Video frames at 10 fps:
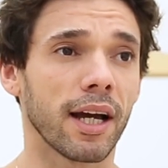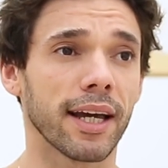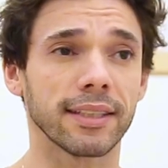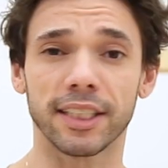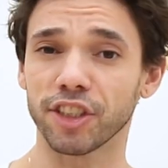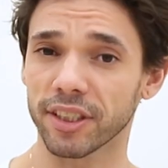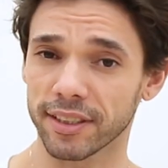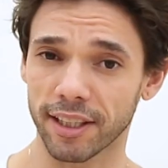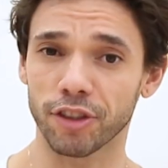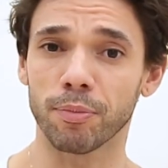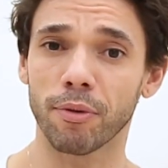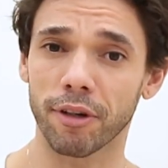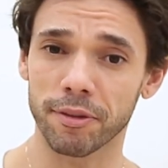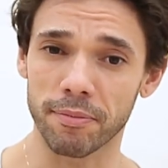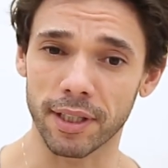I had teachers that
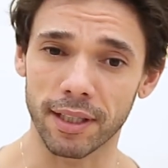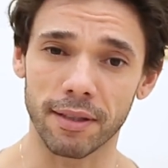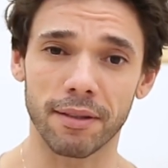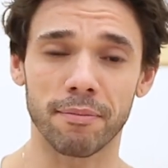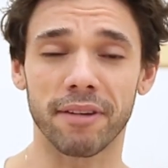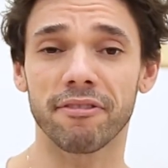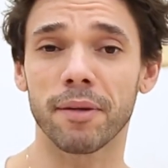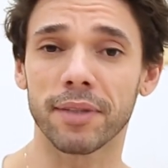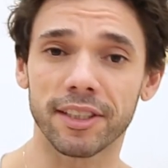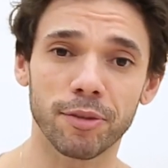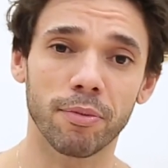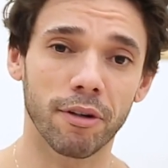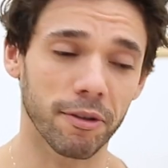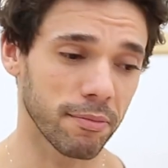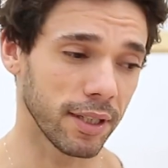support me, my family
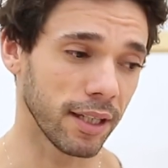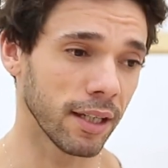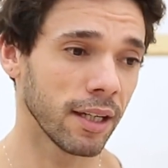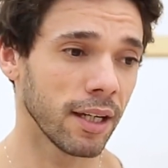support me,